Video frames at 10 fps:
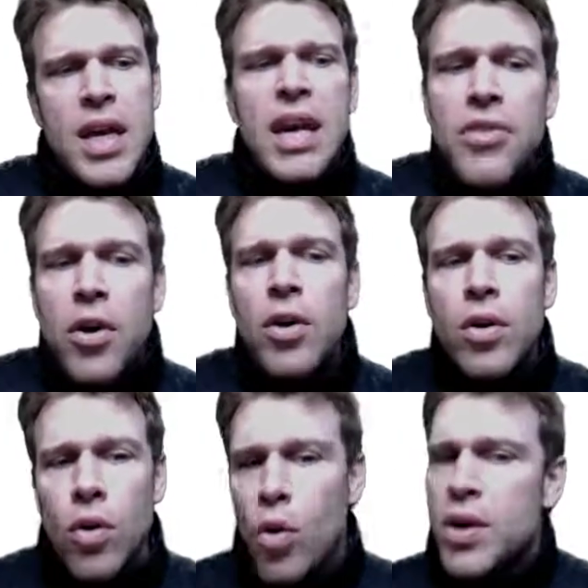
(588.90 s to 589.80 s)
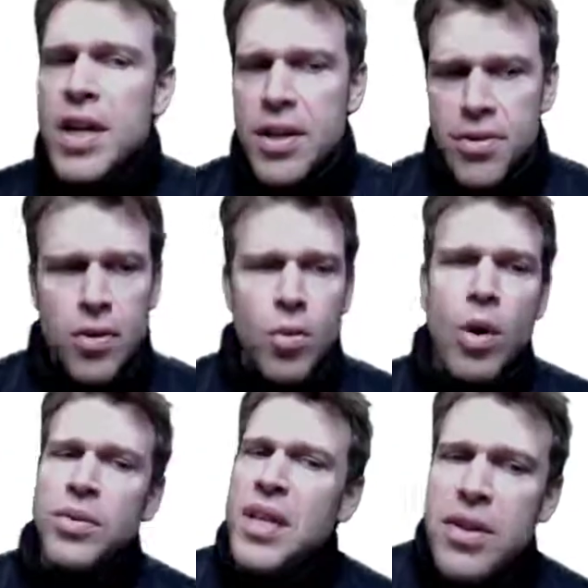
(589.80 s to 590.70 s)
either or neither.
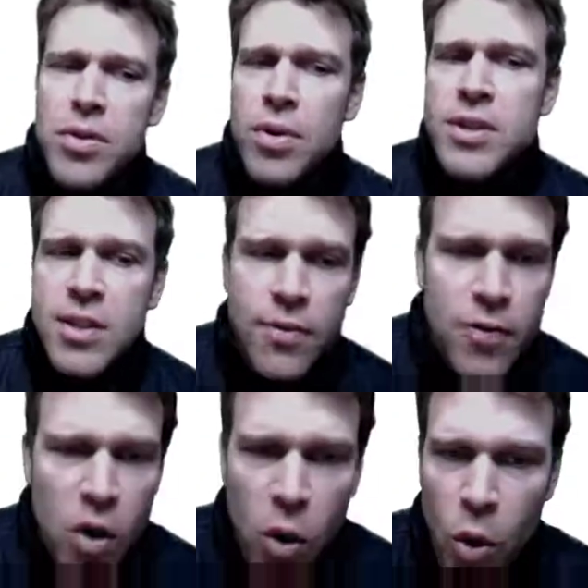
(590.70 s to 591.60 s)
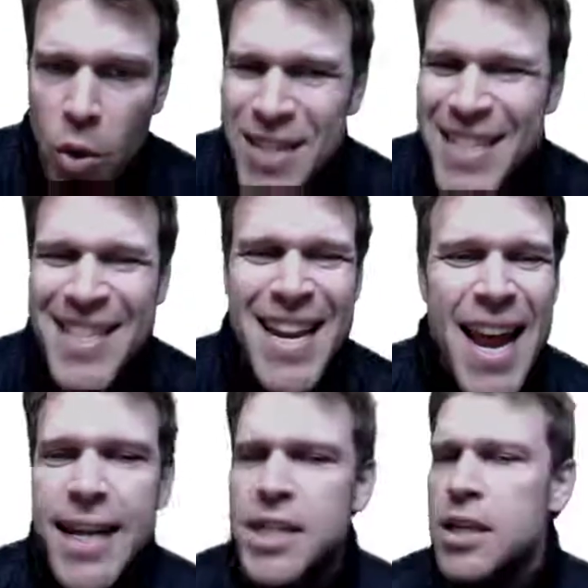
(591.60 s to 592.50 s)
Well, neither is of course
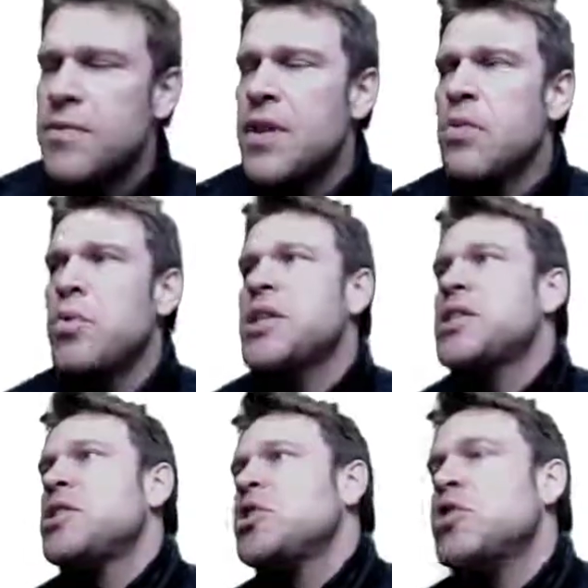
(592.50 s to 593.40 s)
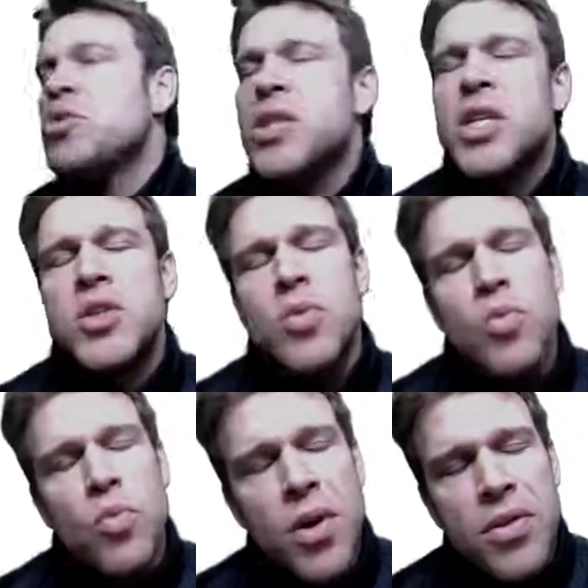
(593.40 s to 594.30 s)
negative, and we use it
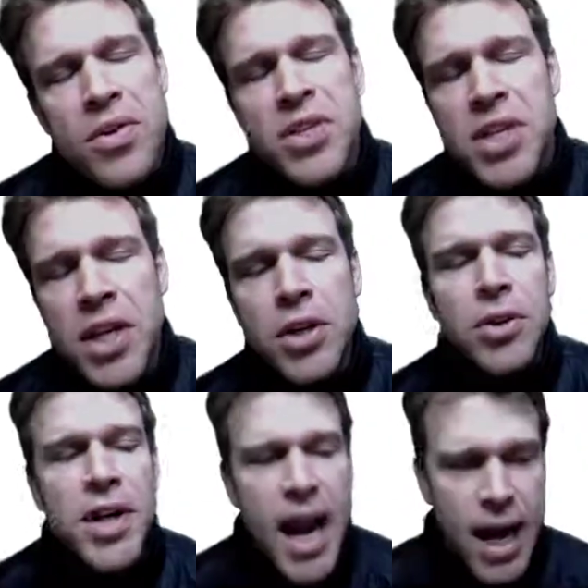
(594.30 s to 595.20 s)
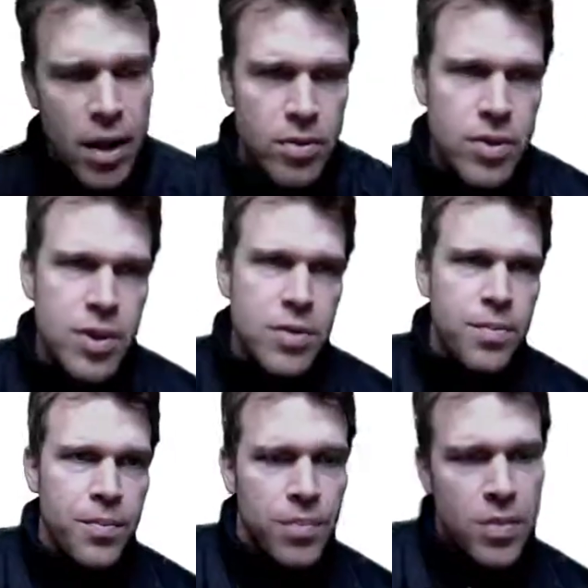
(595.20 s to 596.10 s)
with singular
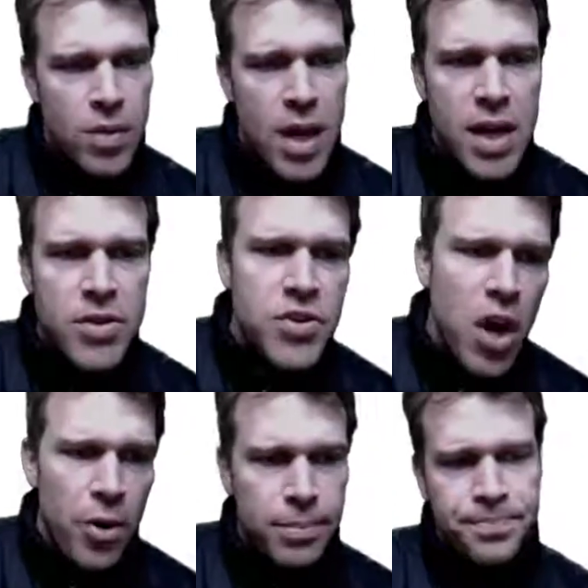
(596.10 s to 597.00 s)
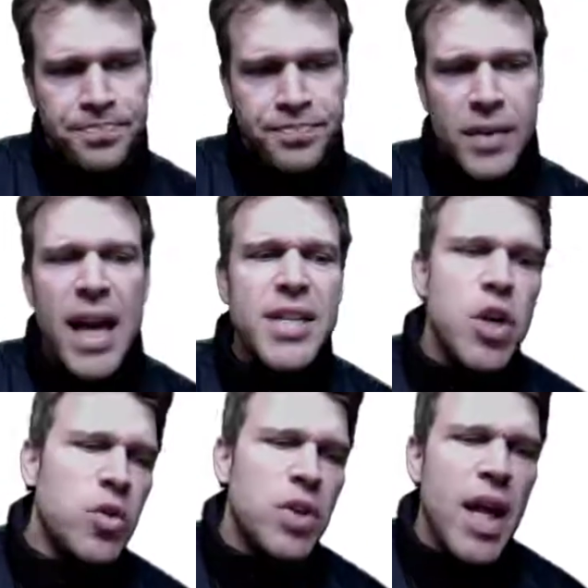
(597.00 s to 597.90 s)
nouns. Okay, so I
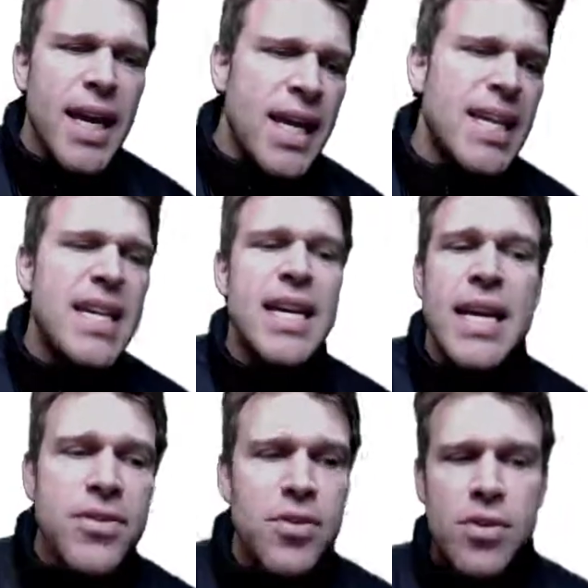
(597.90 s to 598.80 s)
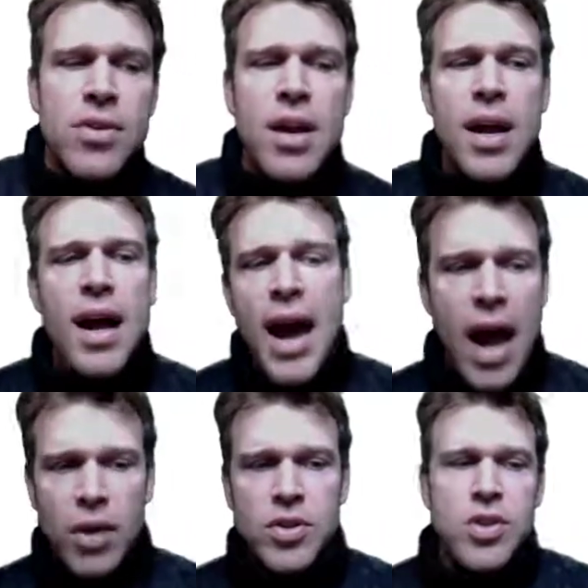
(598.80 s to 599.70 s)
don't like either
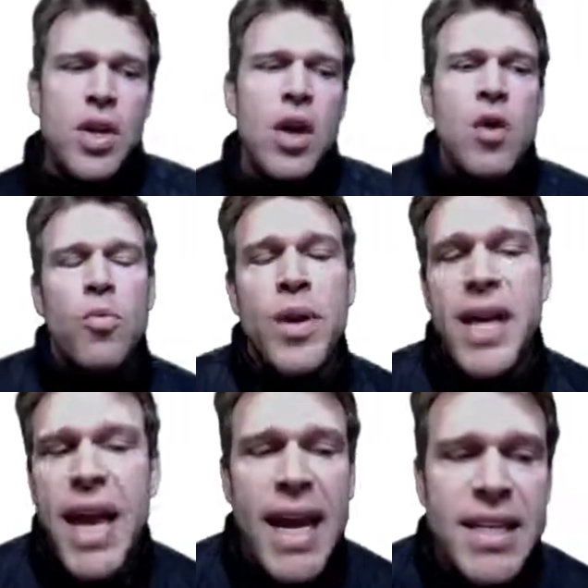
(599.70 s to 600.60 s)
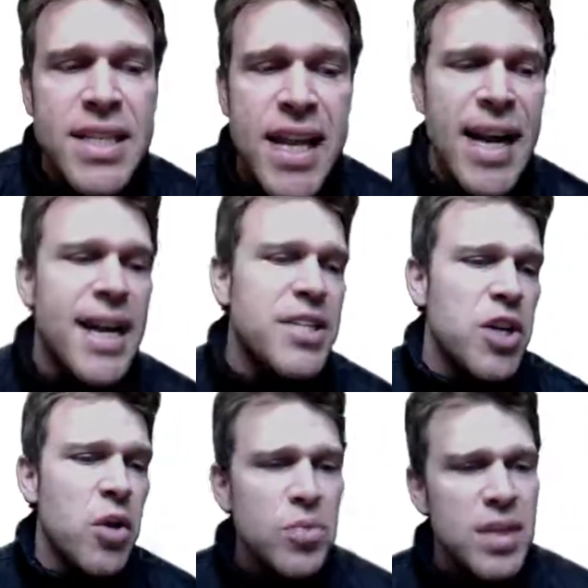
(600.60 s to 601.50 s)
house, we can't say I
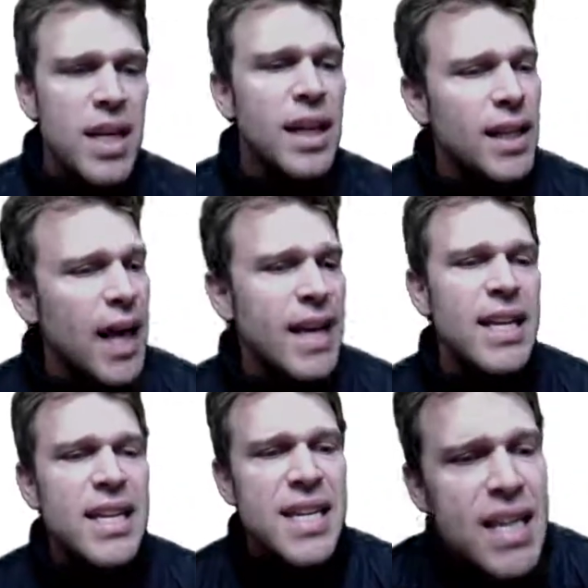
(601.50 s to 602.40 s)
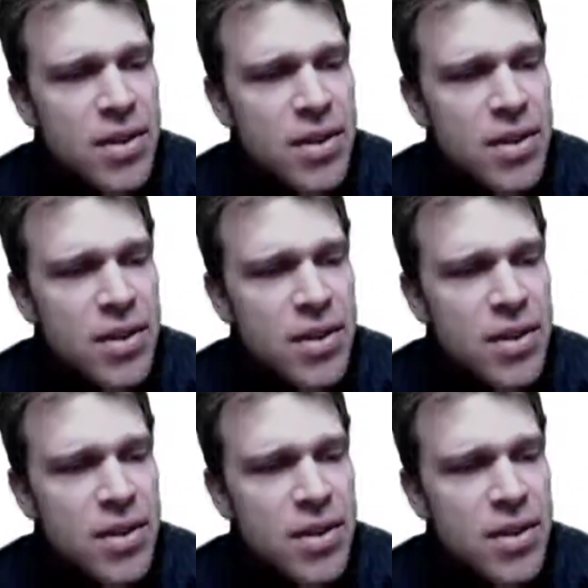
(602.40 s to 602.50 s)
don't like